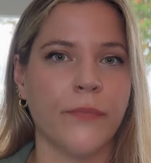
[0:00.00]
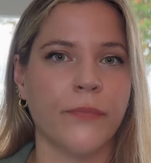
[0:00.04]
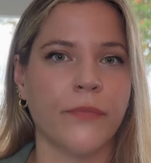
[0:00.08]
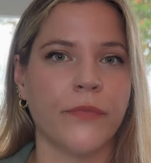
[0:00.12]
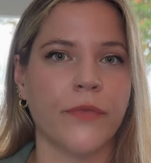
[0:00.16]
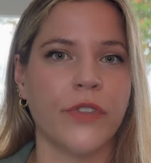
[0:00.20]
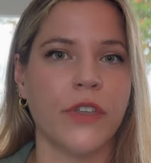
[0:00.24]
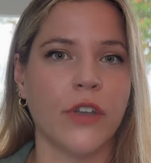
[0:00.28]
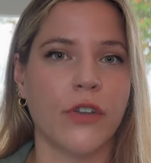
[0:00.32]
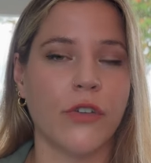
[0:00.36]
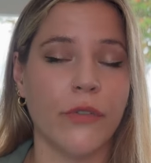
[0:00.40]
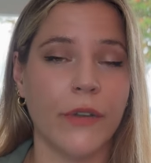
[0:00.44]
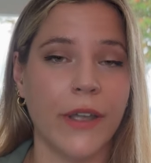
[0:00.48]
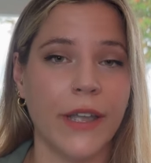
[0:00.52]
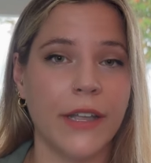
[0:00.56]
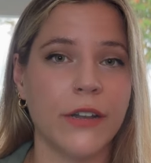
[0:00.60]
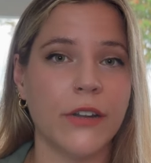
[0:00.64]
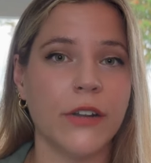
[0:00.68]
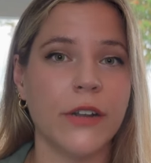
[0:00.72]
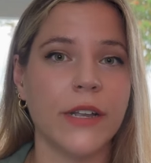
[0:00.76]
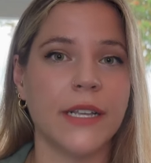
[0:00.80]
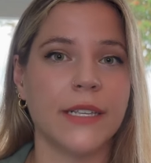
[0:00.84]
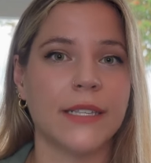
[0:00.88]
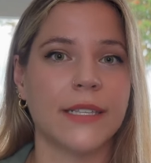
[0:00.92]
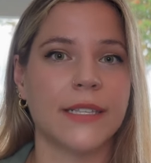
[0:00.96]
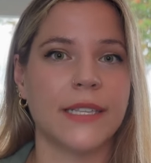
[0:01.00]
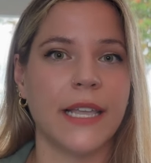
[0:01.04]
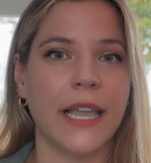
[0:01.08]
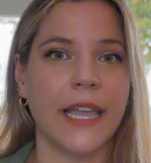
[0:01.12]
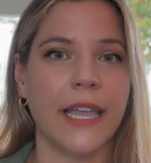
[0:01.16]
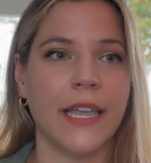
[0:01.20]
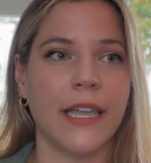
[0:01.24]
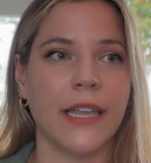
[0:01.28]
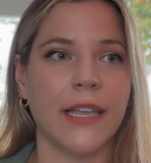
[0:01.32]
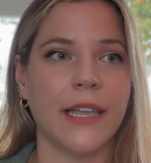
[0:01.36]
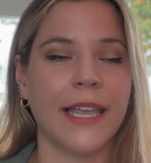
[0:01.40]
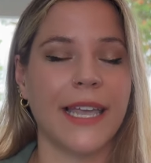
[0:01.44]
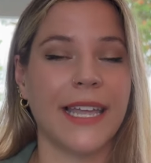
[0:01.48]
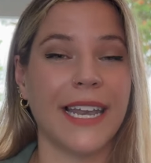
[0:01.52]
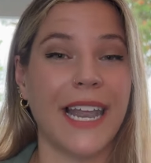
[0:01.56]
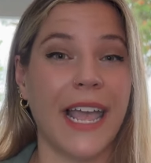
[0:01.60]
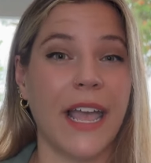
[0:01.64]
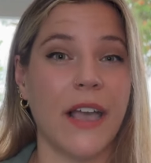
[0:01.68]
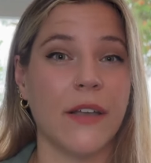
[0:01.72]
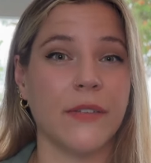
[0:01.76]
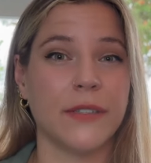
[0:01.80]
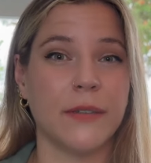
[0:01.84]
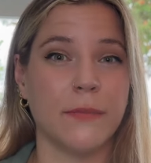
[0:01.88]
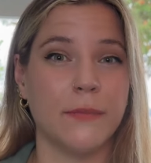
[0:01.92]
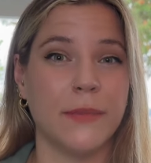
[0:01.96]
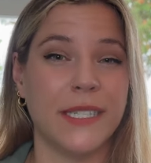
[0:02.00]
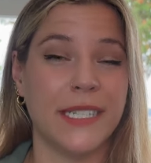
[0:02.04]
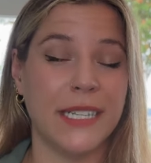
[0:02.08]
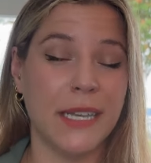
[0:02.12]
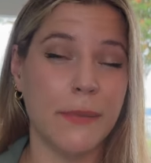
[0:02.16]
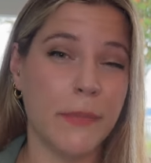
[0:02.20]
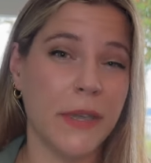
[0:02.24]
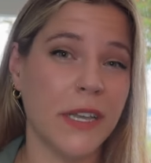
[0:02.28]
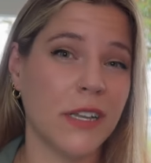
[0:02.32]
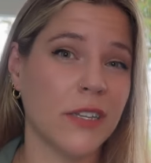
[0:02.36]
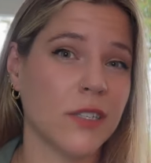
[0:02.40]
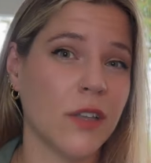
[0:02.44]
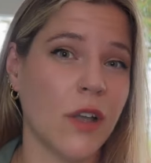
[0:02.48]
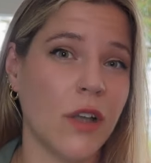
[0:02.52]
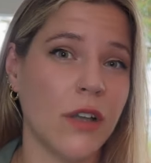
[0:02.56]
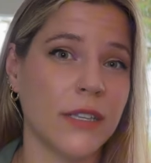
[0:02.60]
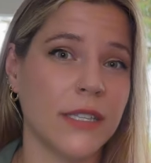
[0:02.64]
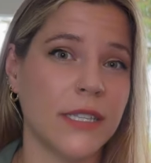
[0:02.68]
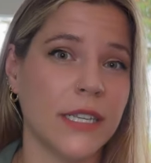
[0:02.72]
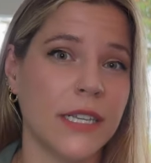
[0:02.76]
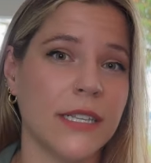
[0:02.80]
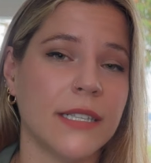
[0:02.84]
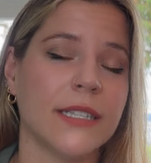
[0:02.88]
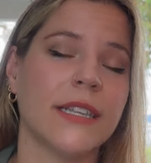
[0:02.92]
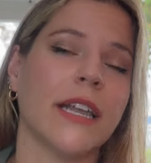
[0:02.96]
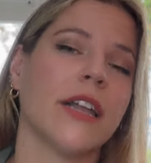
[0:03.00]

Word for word: The creator is saying, can I have some dipping sauces?